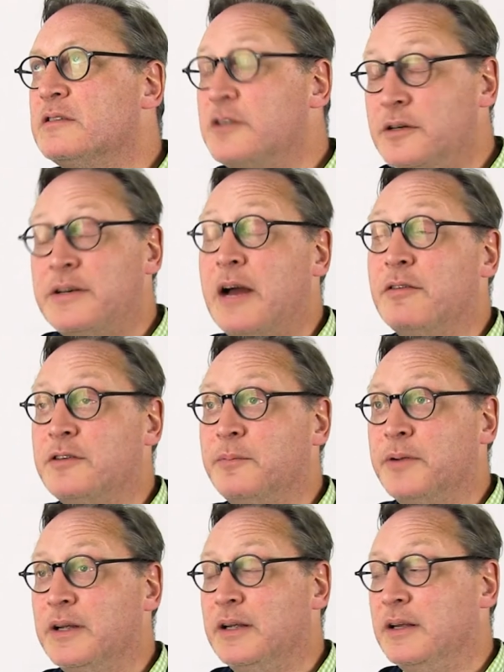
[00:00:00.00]
turned out to
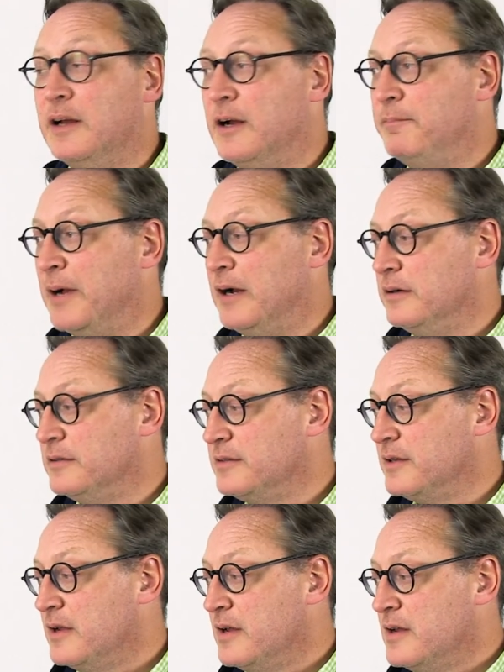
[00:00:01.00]
be
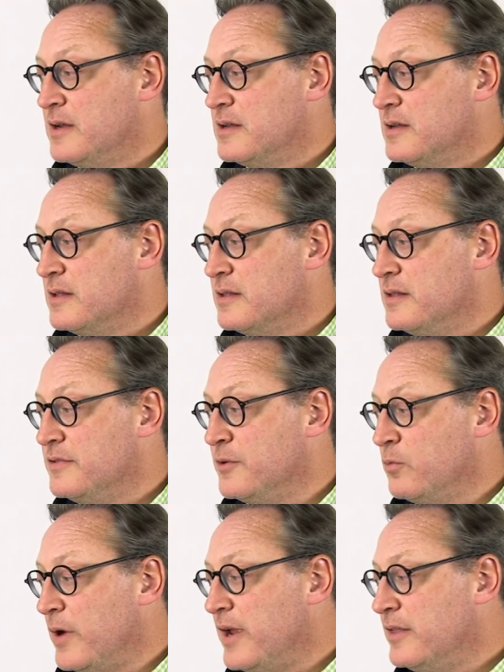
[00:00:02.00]
about
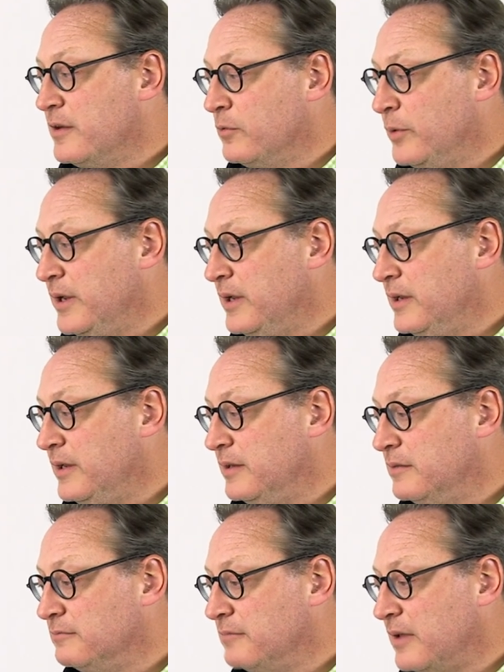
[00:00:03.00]
the way that
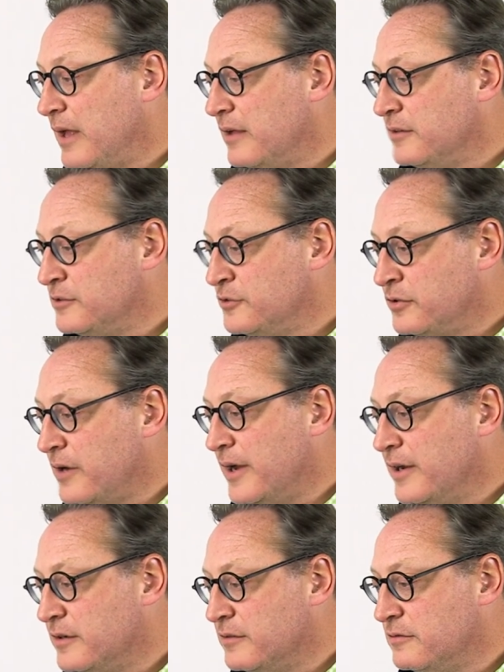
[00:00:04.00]
we try
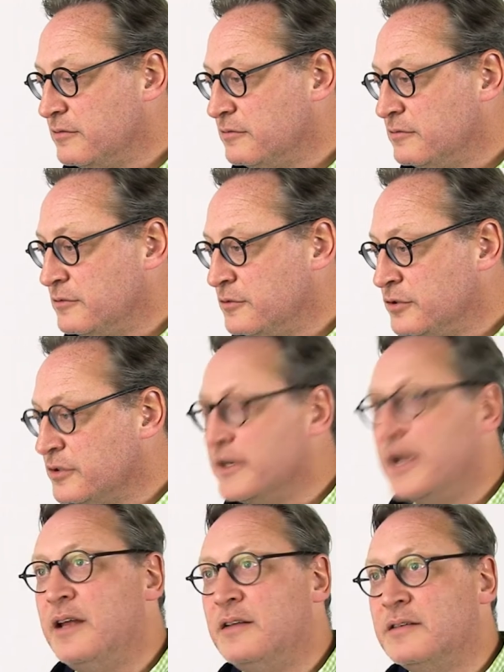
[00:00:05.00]
to
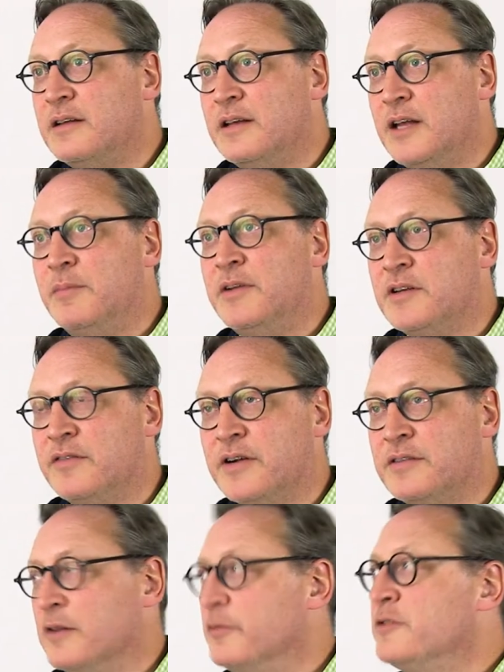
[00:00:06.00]
create an image of
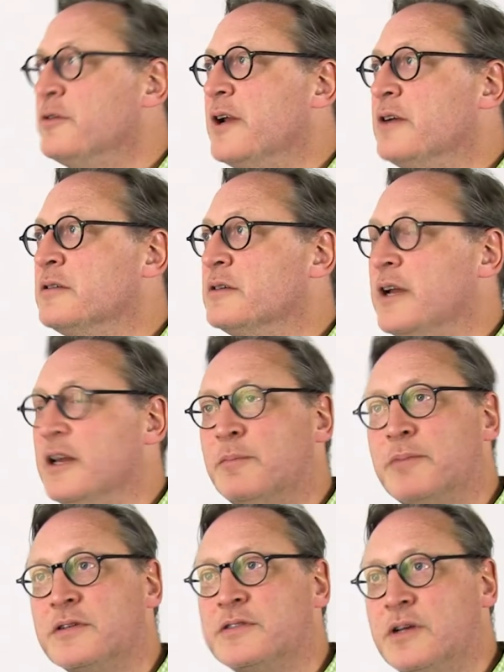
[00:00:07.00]
ourselves. We try to create a
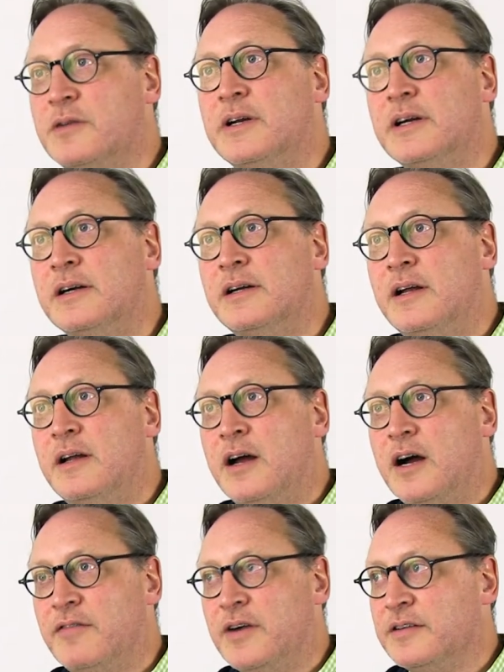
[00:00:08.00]
persona
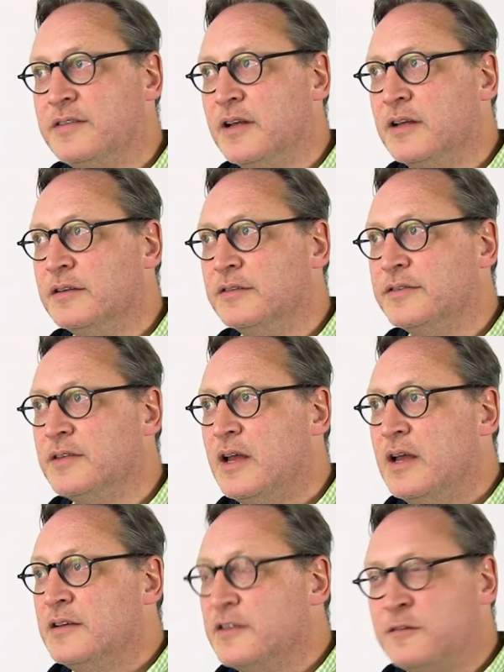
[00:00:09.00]
of ourselves,
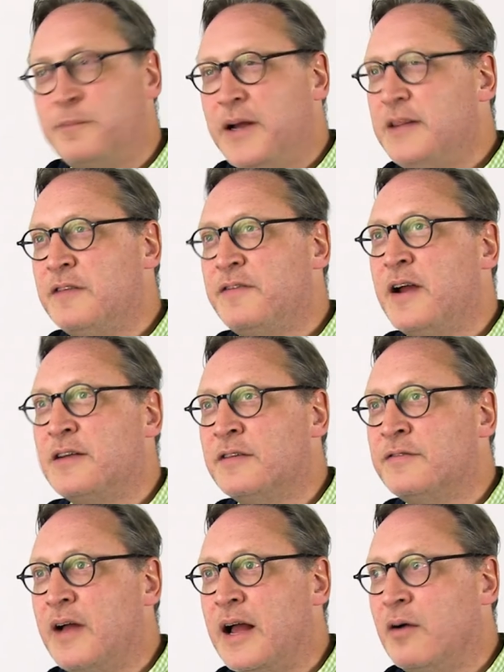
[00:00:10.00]
despite the fact
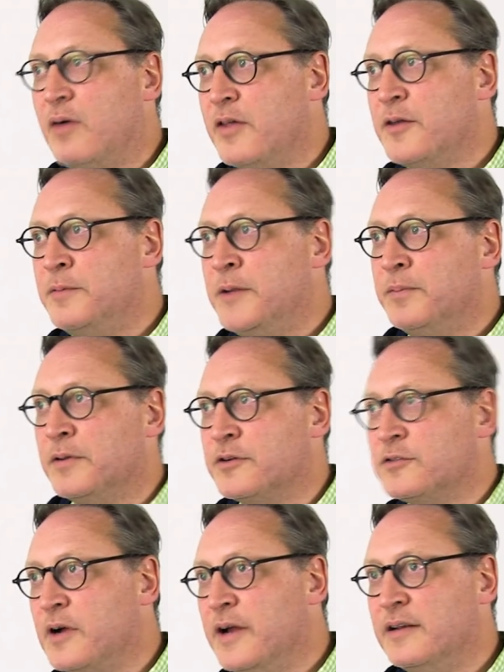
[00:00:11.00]
of how other people are
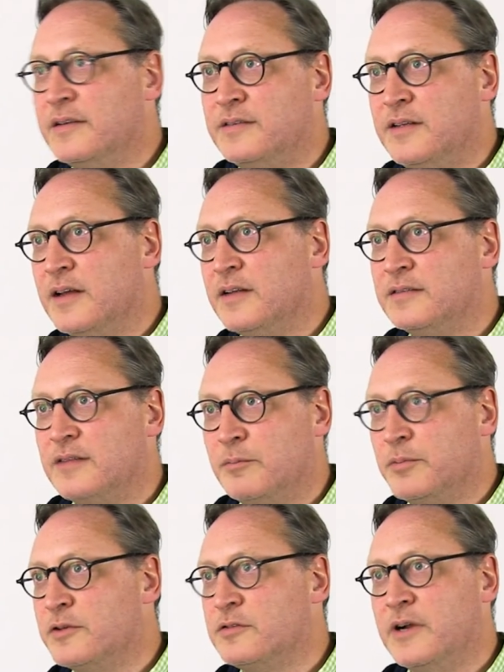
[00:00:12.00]
trying to see us
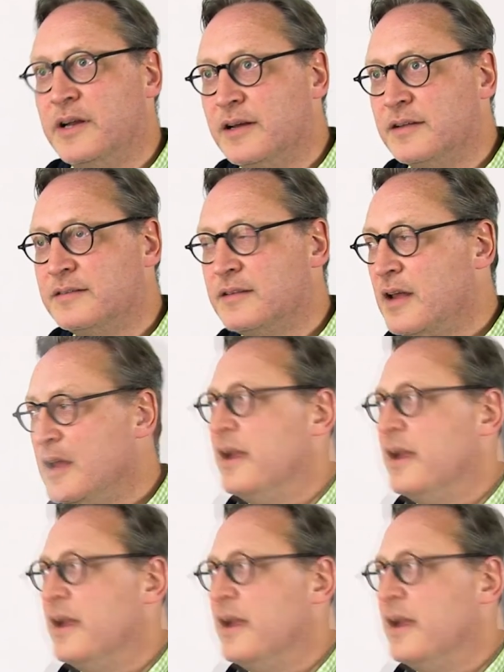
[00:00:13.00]
and portray us.